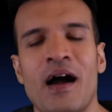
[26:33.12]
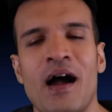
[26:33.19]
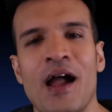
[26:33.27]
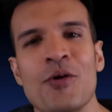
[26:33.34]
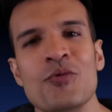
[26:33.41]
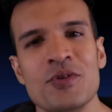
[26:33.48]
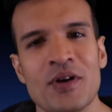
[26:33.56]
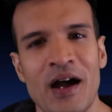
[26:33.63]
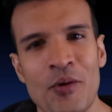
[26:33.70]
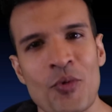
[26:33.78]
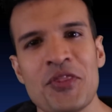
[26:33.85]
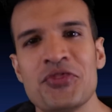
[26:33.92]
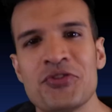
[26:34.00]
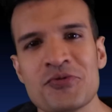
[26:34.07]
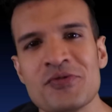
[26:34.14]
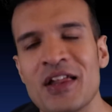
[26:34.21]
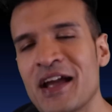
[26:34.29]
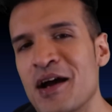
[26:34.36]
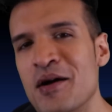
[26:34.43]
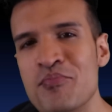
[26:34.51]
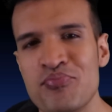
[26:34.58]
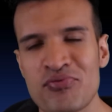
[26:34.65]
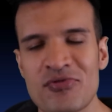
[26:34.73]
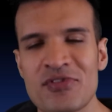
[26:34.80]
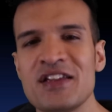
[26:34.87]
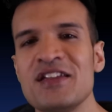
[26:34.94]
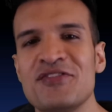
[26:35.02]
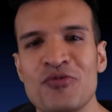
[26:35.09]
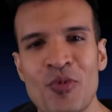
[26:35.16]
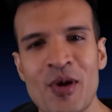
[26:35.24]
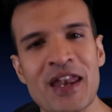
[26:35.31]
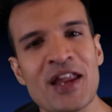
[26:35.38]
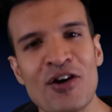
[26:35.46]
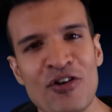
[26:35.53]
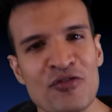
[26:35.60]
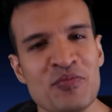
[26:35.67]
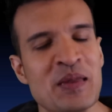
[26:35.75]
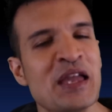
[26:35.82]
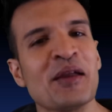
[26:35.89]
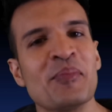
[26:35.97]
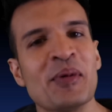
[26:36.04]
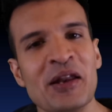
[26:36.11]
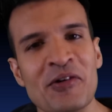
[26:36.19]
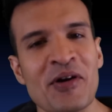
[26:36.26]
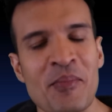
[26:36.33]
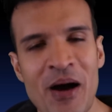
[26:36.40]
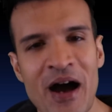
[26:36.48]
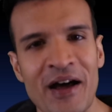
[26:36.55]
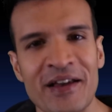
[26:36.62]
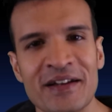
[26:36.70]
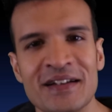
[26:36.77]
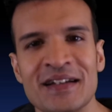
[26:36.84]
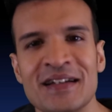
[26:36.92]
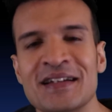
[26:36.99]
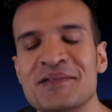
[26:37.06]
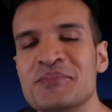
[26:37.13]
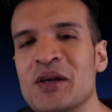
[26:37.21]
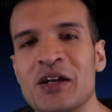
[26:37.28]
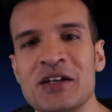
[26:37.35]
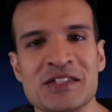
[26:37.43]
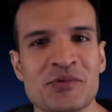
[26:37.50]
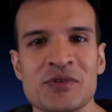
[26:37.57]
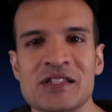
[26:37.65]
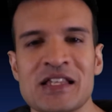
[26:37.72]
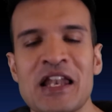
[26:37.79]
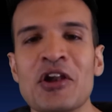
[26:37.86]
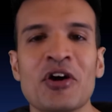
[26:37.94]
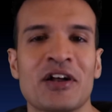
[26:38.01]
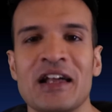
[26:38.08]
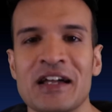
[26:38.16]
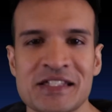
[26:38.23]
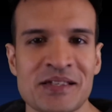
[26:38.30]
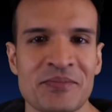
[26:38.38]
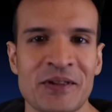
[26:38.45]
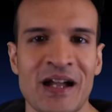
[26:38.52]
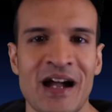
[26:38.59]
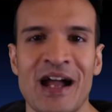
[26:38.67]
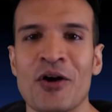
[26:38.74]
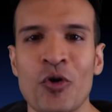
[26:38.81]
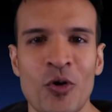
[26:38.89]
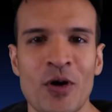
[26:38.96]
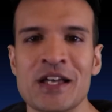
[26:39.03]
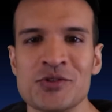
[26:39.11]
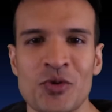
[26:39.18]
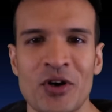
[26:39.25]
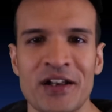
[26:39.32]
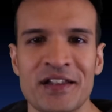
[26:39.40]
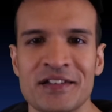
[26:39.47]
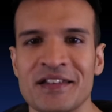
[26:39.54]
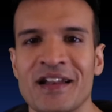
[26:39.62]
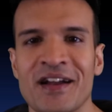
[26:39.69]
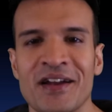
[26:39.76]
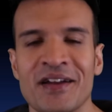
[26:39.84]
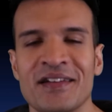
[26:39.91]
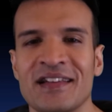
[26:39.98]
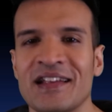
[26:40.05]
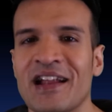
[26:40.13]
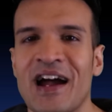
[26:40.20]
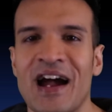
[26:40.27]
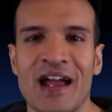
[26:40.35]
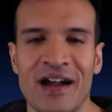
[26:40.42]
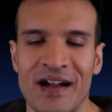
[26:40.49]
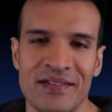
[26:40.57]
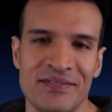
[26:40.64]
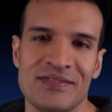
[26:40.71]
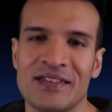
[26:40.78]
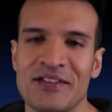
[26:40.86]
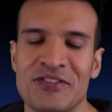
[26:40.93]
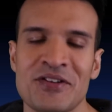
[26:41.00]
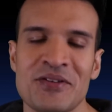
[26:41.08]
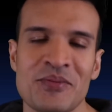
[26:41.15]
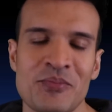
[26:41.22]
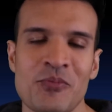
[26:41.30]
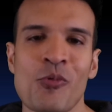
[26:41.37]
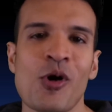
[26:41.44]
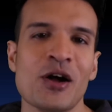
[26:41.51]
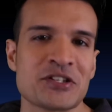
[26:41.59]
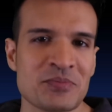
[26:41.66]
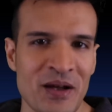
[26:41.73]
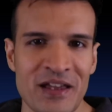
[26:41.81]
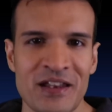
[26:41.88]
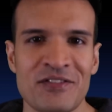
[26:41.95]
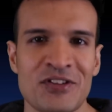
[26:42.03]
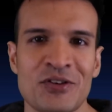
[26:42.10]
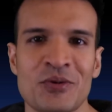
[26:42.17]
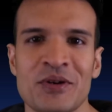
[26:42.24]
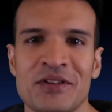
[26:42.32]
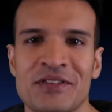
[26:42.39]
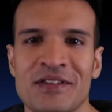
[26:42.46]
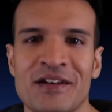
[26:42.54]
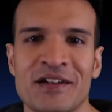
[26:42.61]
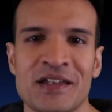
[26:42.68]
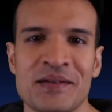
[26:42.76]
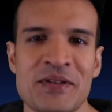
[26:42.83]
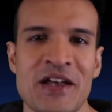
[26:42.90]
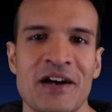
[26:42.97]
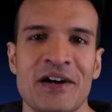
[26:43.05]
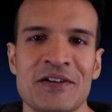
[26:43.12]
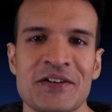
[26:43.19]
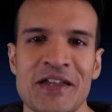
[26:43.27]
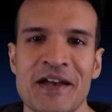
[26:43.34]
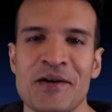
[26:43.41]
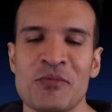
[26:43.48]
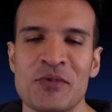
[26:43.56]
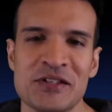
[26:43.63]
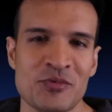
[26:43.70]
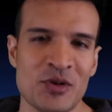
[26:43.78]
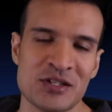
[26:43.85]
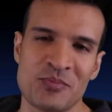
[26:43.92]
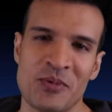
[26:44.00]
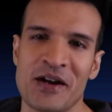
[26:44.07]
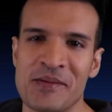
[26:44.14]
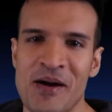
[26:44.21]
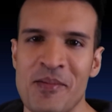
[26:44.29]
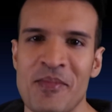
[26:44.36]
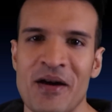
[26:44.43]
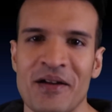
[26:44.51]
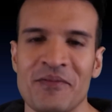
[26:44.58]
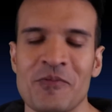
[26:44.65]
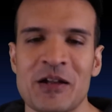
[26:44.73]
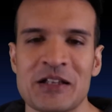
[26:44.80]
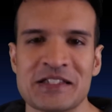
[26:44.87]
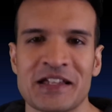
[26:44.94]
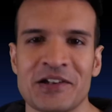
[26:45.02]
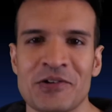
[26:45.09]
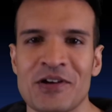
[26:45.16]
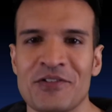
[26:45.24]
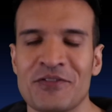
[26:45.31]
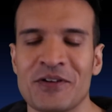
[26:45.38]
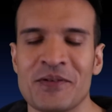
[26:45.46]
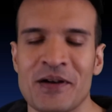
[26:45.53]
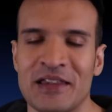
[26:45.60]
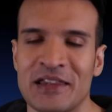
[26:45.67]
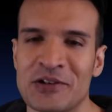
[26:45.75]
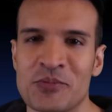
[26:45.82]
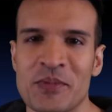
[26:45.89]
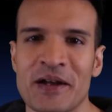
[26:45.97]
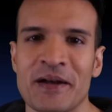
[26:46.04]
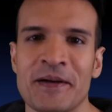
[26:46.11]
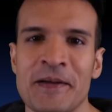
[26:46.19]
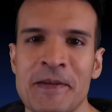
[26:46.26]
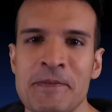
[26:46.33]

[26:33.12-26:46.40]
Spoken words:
I went through like a brief window of being bitter about it, because it looked like something I always wanted. I if you watch my interview with Gimme a Hell Yeah, and we spoke about my wrestling career for a little bit,